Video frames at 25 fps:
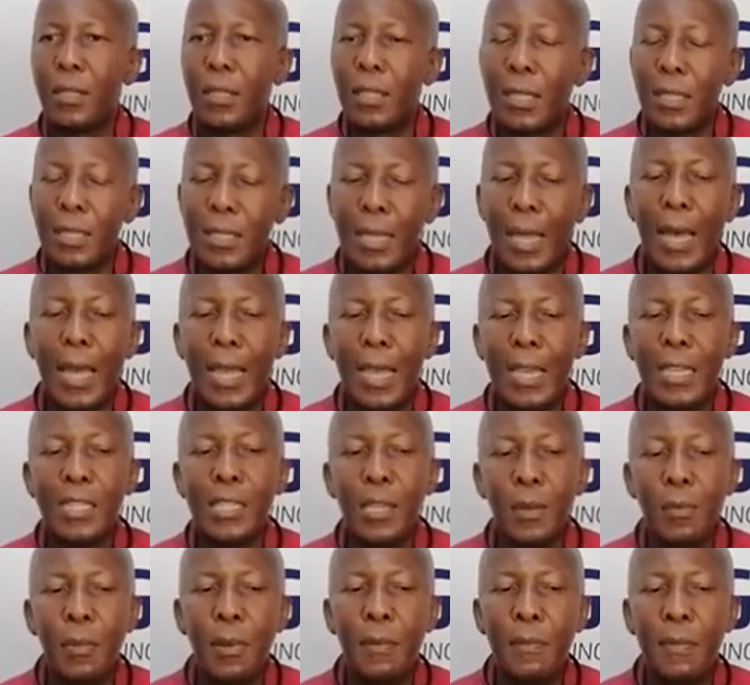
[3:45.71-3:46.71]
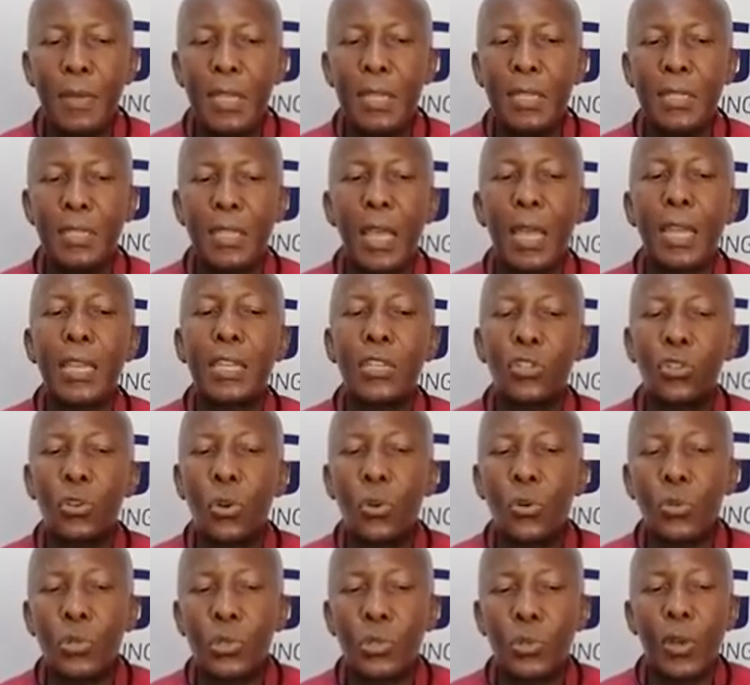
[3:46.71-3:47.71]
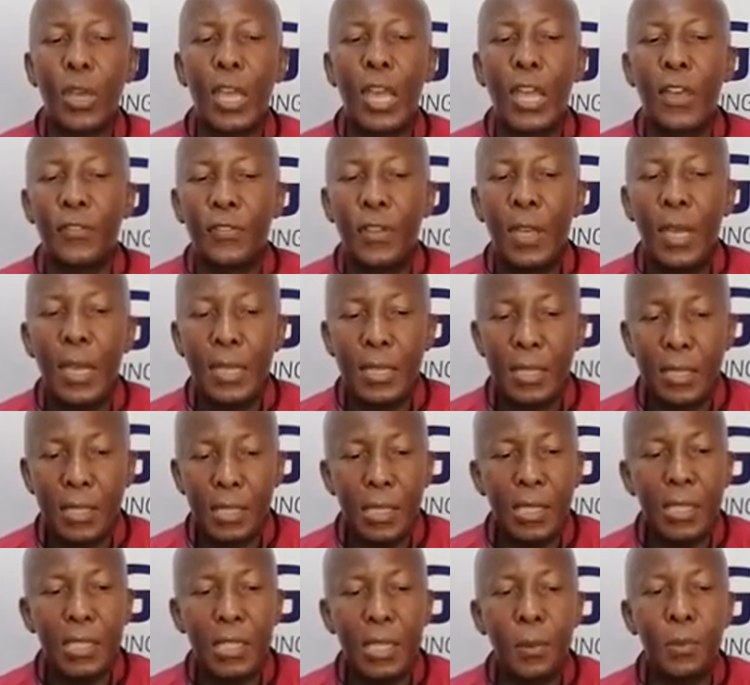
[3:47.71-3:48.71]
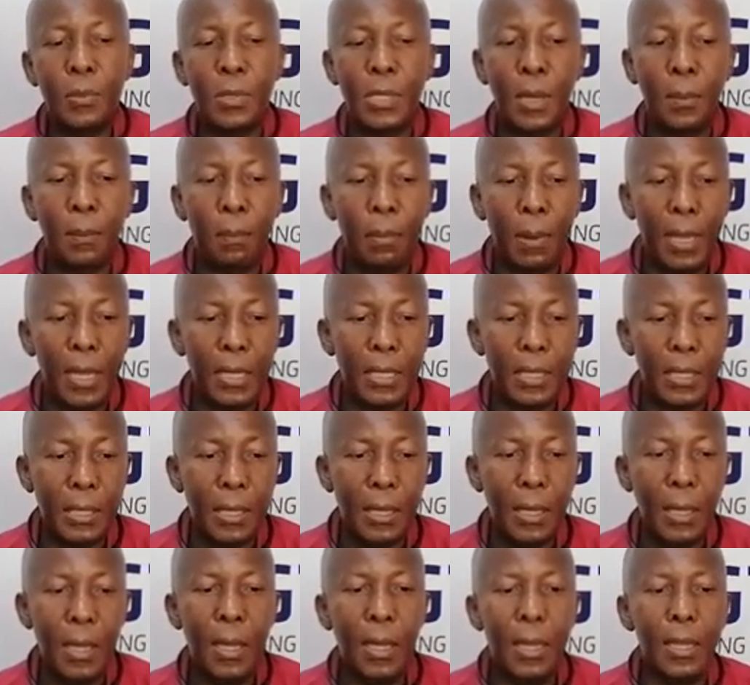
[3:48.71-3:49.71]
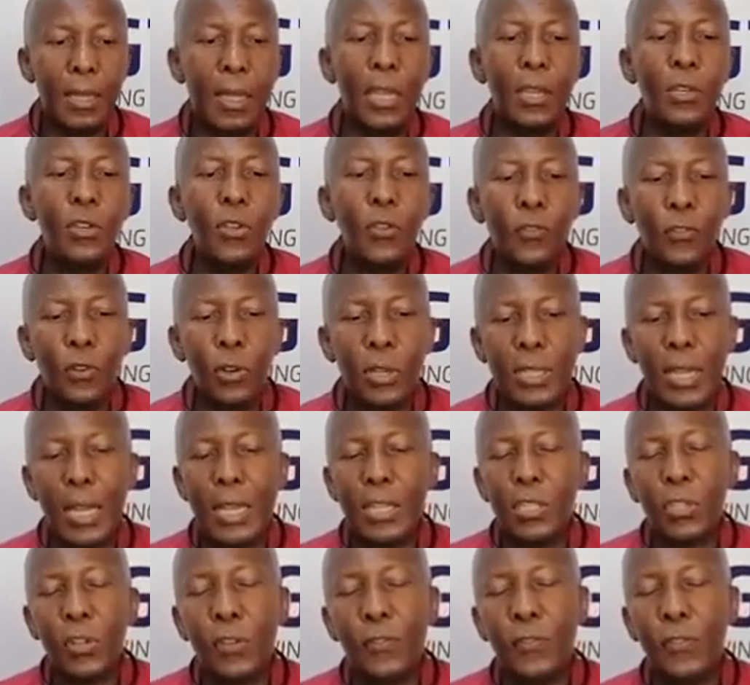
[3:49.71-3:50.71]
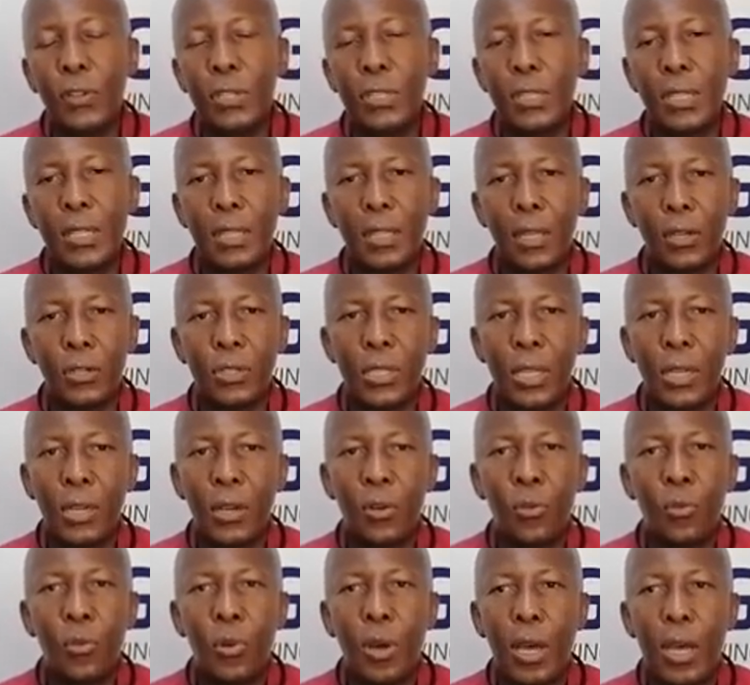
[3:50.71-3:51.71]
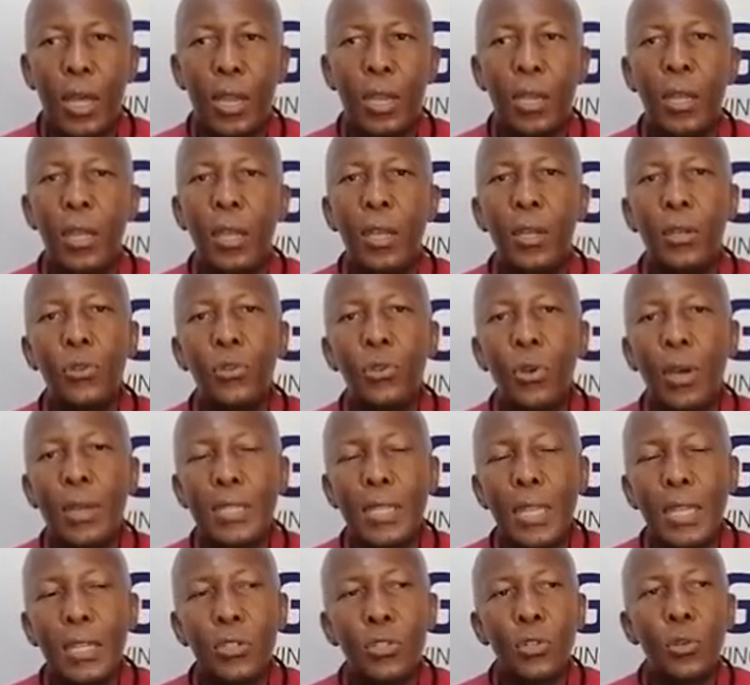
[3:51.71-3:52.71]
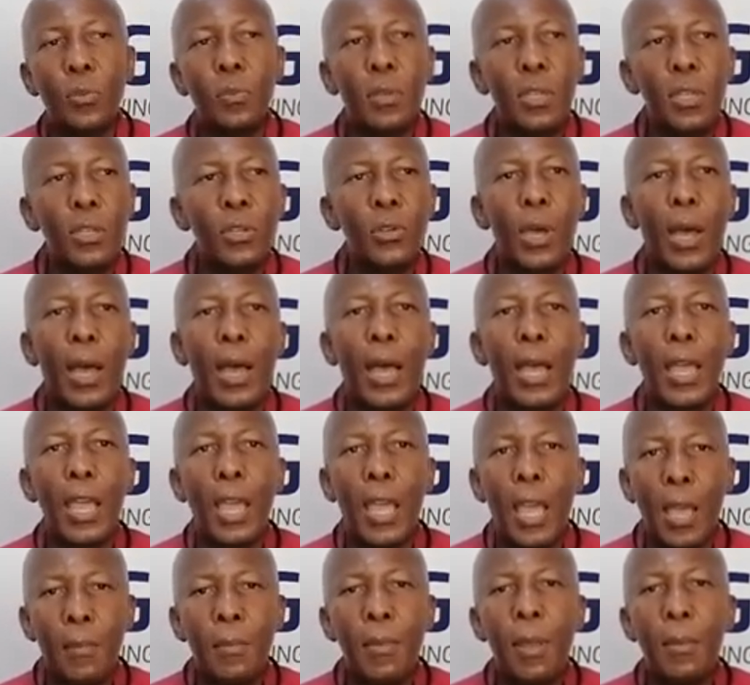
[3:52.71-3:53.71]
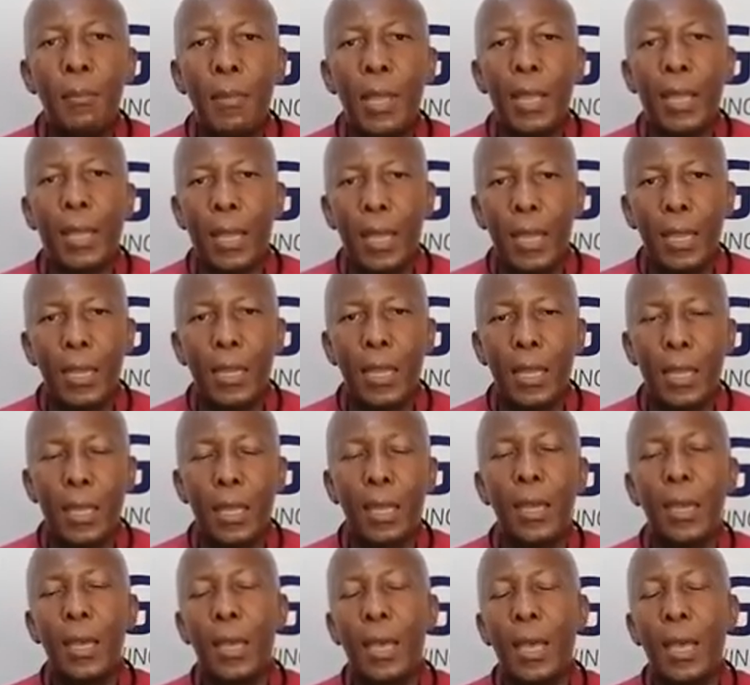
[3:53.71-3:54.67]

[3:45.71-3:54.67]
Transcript: These are SMMEs that chose to have systems in place. Then you've got ISO 14001. You are saying to me, I am a mechanic